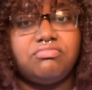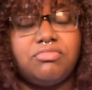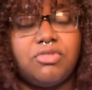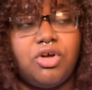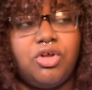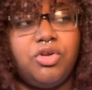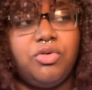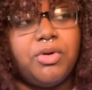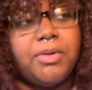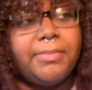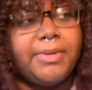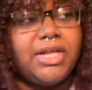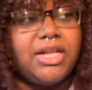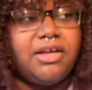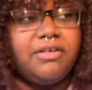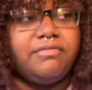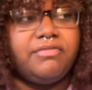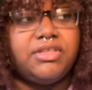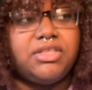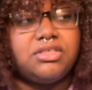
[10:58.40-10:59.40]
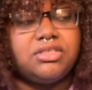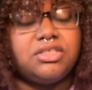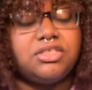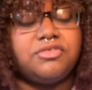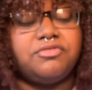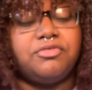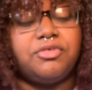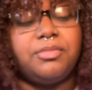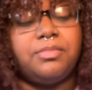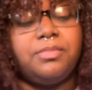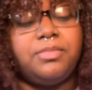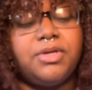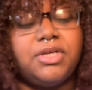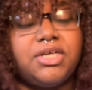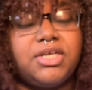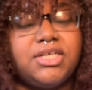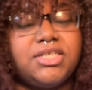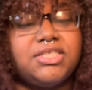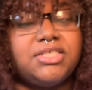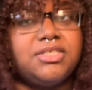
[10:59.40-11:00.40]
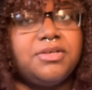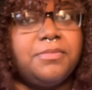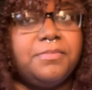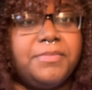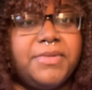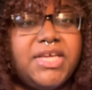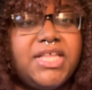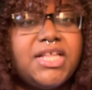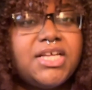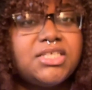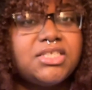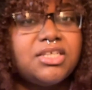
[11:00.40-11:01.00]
only want to pay like 50 cents for a book, because to me that's